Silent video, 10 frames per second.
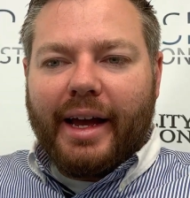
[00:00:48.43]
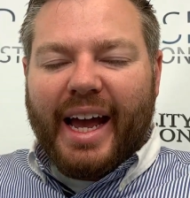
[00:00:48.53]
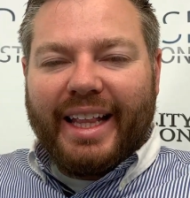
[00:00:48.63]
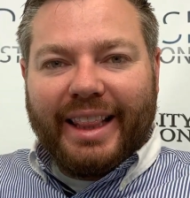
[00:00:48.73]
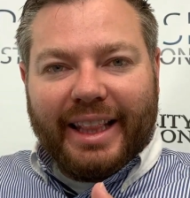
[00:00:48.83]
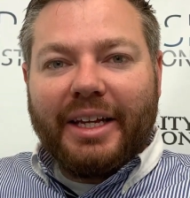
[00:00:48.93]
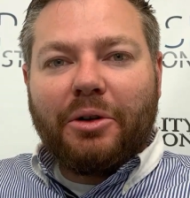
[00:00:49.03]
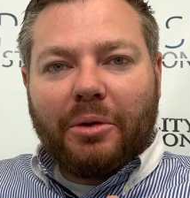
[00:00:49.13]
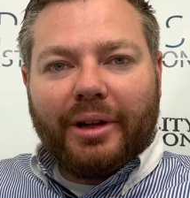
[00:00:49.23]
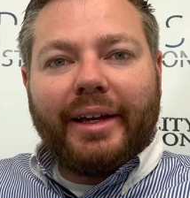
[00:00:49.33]
And
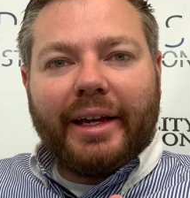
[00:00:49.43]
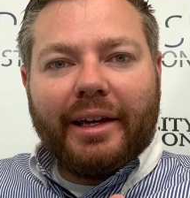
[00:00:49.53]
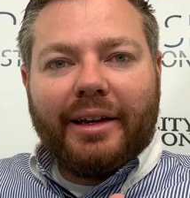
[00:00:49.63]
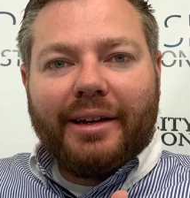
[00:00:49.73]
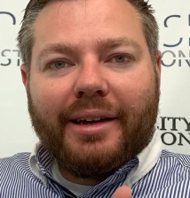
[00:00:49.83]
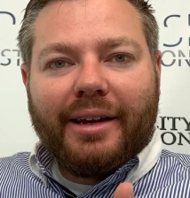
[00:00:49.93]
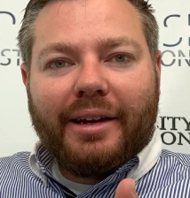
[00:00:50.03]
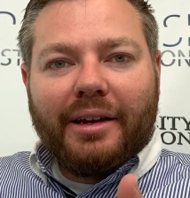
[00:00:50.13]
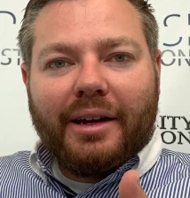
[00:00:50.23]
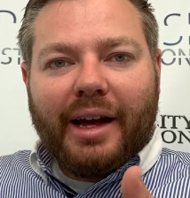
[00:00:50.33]
literally,
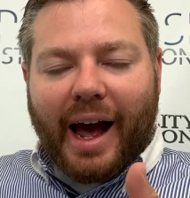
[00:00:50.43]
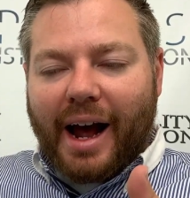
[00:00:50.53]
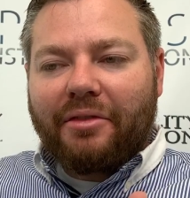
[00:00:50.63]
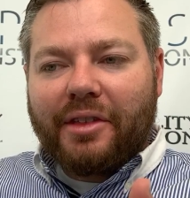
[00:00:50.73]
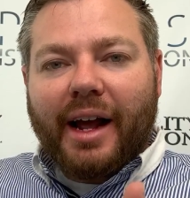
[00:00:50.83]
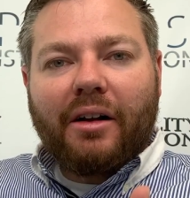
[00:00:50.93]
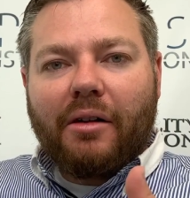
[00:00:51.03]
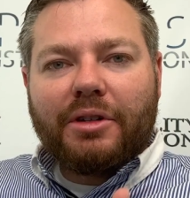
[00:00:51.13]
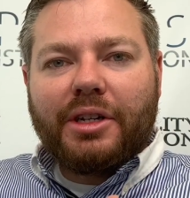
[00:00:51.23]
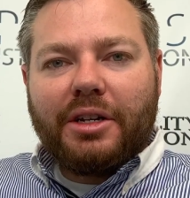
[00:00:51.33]
after that
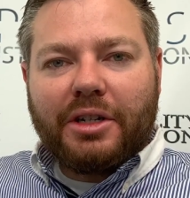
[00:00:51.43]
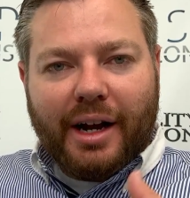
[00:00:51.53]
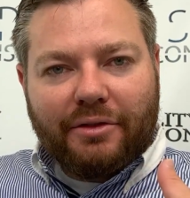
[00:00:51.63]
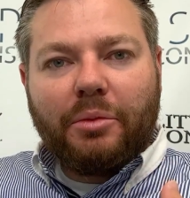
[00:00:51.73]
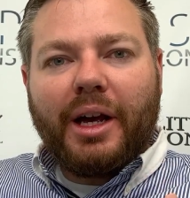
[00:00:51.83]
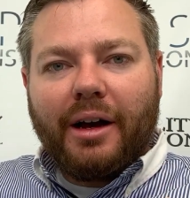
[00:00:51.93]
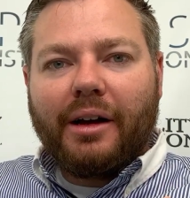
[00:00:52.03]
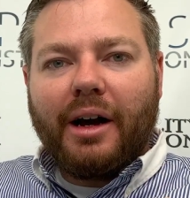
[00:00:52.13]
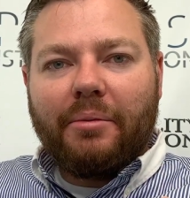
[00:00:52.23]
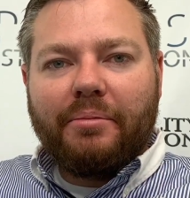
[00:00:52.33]
conversation, after we hung
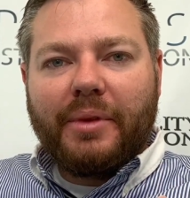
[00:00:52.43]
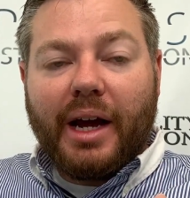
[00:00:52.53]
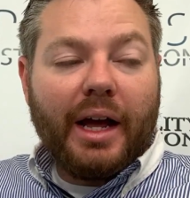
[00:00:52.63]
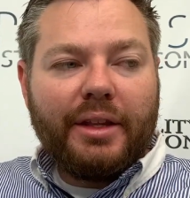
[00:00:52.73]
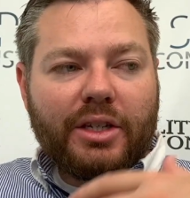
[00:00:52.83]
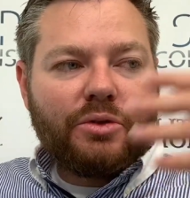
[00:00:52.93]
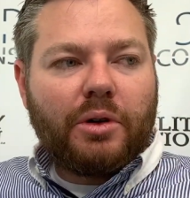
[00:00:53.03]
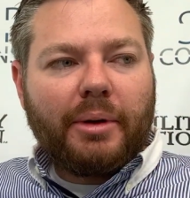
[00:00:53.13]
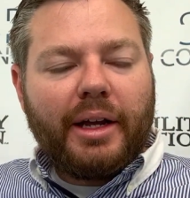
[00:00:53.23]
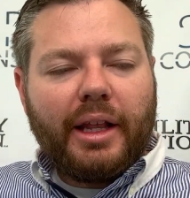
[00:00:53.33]
up, and this is
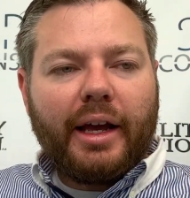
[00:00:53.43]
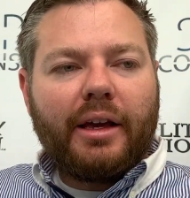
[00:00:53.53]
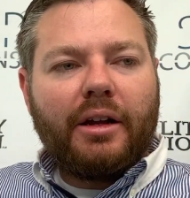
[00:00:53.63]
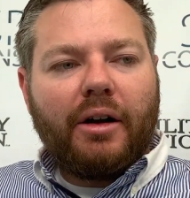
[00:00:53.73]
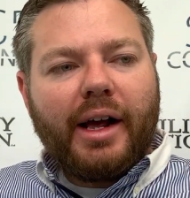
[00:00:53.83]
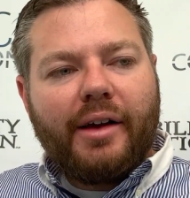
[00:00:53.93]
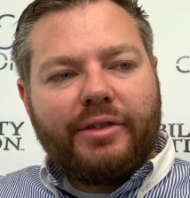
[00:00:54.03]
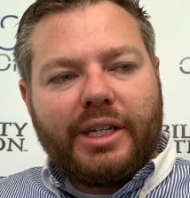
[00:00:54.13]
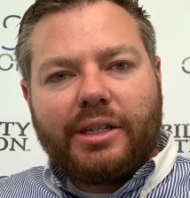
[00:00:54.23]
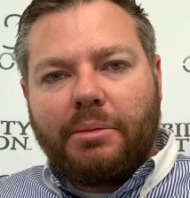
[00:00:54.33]
one of my, like, you know, I
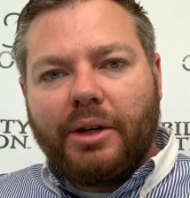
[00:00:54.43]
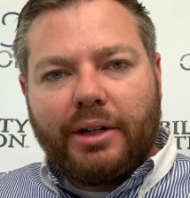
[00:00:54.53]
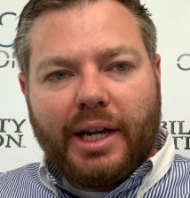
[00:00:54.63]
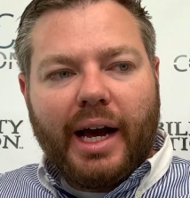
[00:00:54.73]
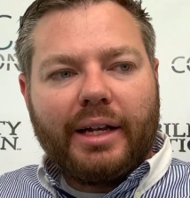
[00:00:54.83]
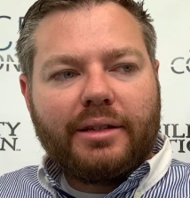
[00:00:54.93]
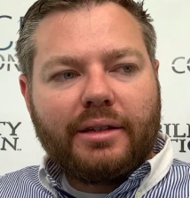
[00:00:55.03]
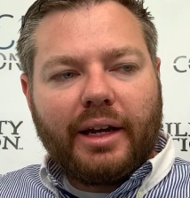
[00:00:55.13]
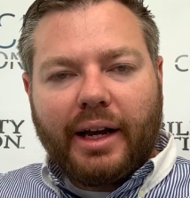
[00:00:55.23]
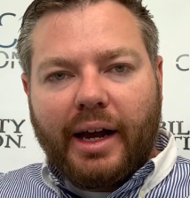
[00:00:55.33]
have disability dads.
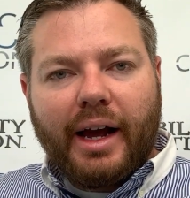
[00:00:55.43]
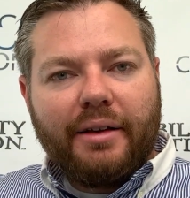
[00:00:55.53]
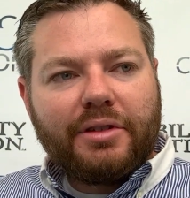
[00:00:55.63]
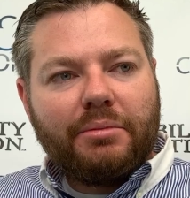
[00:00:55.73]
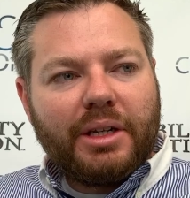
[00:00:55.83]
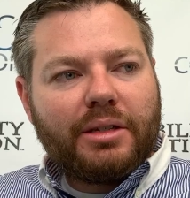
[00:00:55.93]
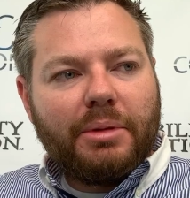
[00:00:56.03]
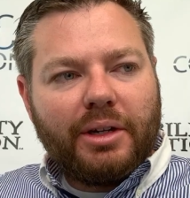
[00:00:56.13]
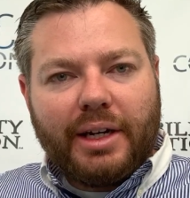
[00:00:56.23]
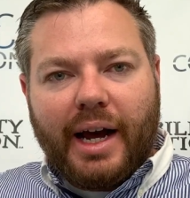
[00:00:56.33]
Like, I, I have some
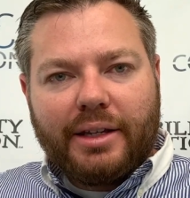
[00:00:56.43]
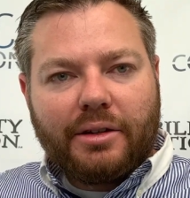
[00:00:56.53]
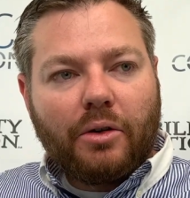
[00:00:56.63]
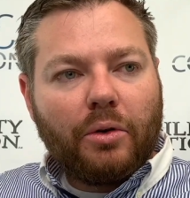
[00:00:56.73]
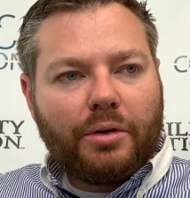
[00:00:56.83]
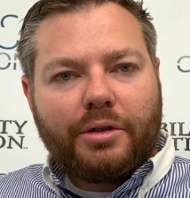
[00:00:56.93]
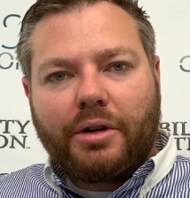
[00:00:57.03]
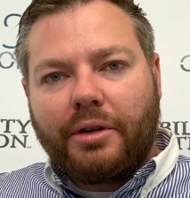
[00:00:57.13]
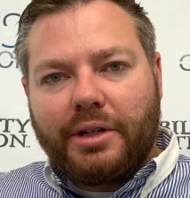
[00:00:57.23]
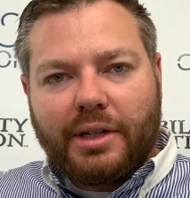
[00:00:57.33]
disability dads that are older
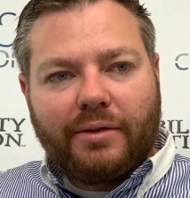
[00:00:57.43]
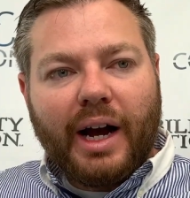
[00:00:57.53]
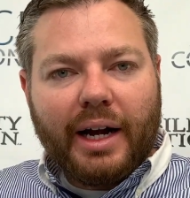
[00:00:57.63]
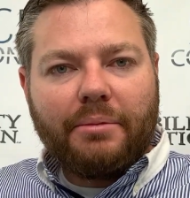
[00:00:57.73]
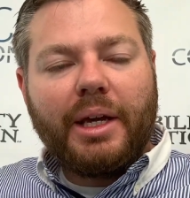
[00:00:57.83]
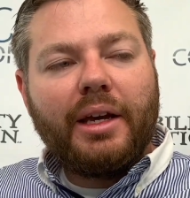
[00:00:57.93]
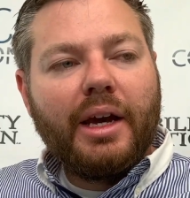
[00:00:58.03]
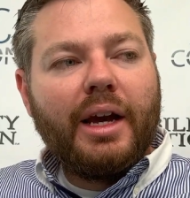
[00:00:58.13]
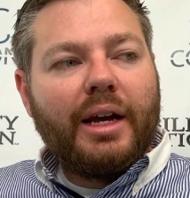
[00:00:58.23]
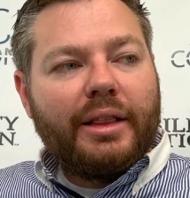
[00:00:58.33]
attorneys that have guided me.
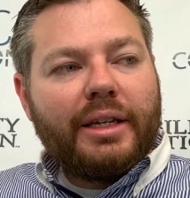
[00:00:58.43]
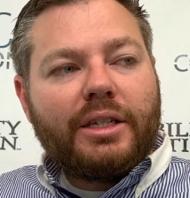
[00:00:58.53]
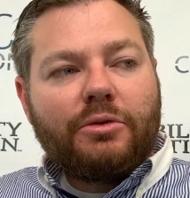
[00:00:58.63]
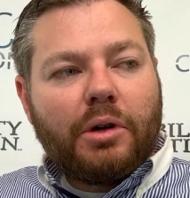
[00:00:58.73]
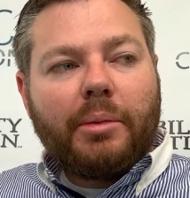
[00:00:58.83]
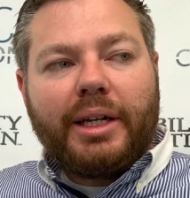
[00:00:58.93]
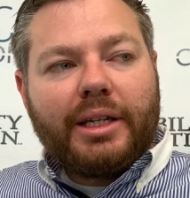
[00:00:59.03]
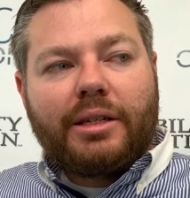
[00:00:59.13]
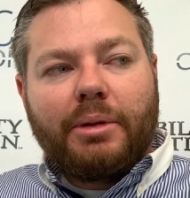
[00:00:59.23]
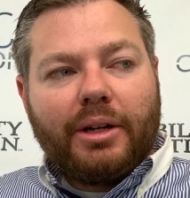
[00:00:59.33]
This is one of my
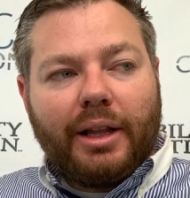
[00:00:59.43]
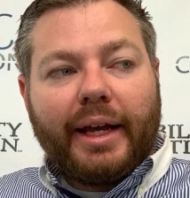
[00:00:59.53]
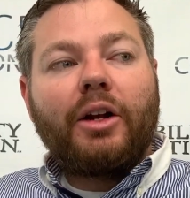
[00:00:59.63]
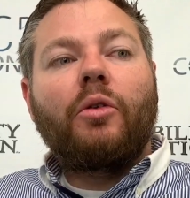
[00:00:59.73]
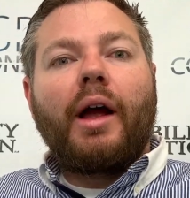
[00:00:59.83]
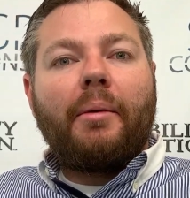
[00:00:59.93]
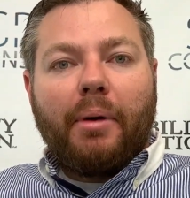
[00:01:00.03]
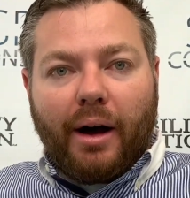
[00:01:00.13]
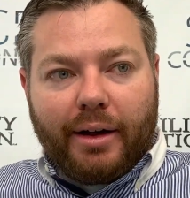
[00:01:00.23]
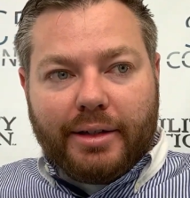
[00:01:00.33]
disability, like,
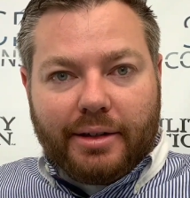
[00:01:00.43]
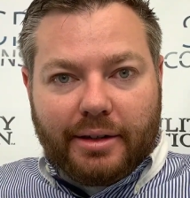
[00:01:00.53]
grandpas,